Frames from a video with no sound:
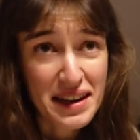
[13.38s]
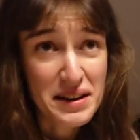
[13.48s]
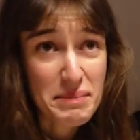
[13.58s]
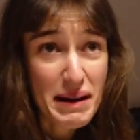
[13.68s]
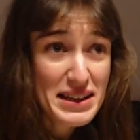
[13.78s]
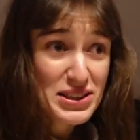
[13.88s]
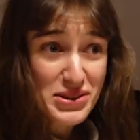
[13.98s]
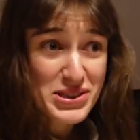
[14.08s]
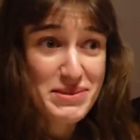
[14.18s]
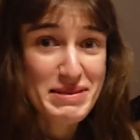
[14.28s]
and might
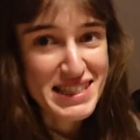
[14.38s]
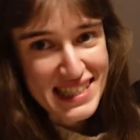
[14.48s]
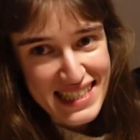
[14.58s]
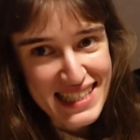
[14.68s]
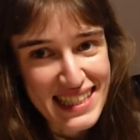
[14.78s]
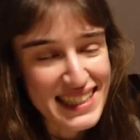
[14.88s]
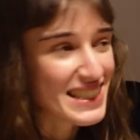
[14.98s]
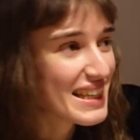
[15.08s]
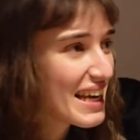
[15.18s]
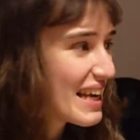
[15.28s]
also be
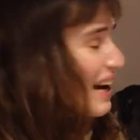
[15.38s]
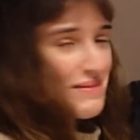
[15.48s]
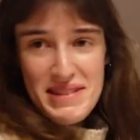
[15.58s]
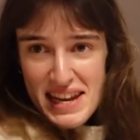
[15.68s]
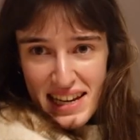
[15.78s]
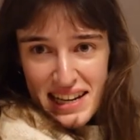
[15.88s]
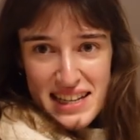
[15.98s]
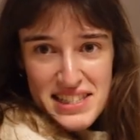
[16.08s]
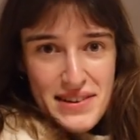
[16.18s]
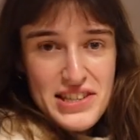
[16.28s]
sixteen. I'm taking an
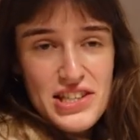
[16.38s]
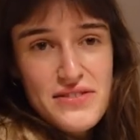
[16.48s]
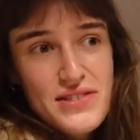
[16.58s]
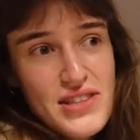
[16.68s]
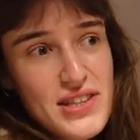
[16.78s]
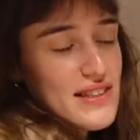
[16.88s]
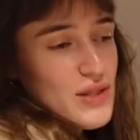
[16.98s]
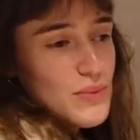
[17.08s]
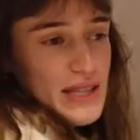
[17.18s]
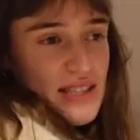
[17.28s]
extra shift
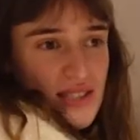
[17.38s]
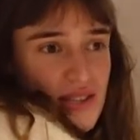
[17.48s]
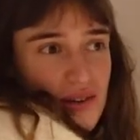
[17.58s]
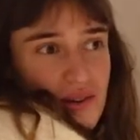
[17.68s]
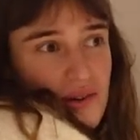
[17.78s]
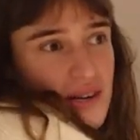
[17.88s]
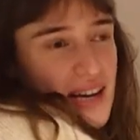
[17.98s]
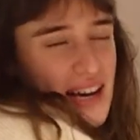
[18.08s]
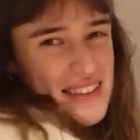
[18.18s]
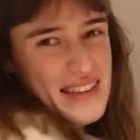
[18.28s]
this week, so
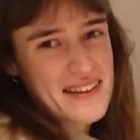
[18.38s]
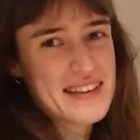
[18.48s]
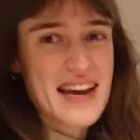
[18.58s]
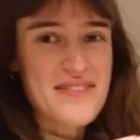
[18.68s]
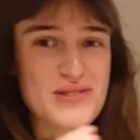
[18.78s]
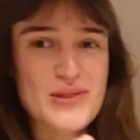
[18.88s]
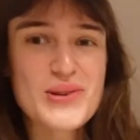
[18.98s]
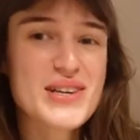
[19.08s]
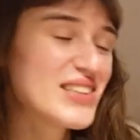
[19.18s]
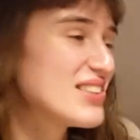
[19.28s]
I think I'm gonna have
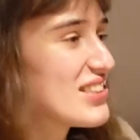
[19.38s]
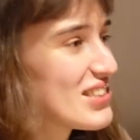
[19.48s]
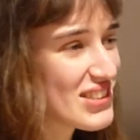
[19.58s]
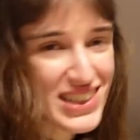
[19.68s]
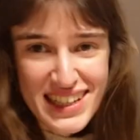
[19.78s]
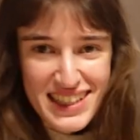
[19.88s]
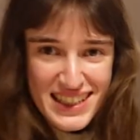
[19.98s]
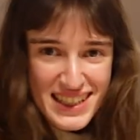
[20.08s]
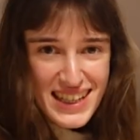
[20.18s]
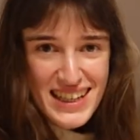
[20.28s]
to do the
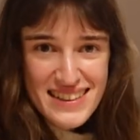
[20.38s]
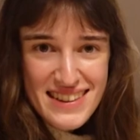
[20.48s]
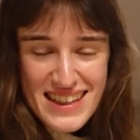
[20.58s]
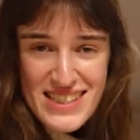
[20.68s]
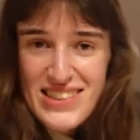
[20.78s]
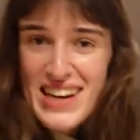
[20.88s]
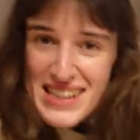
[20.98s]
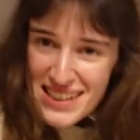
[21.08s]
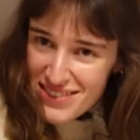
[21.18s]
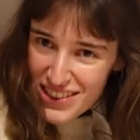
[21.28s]
days
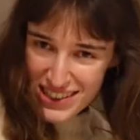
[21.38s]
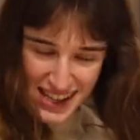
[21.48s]
together vlog